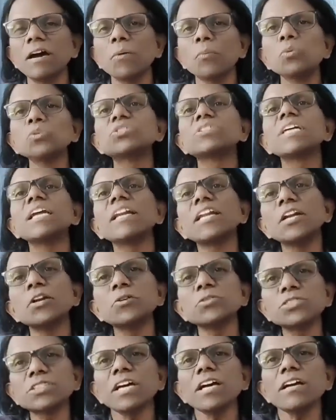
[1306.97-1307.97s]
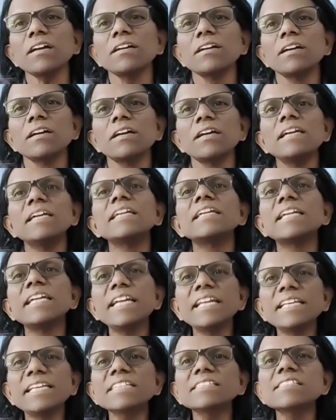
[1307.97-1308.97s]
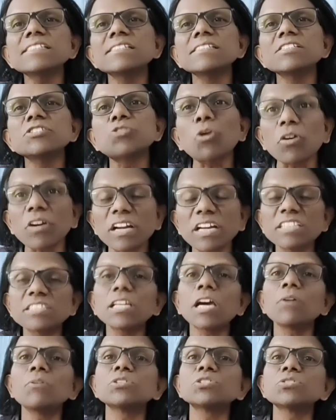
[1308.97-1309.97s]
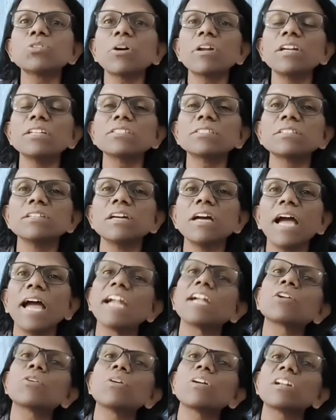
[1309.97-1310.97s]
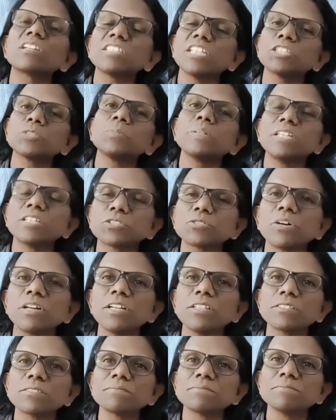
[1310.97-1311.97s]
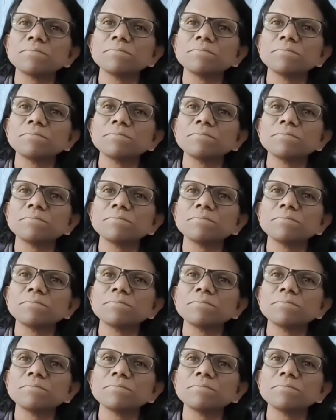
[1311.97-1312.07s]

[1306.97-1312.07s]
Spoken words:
which can reduce the TDS, total dissolved solids, and total suspended solids.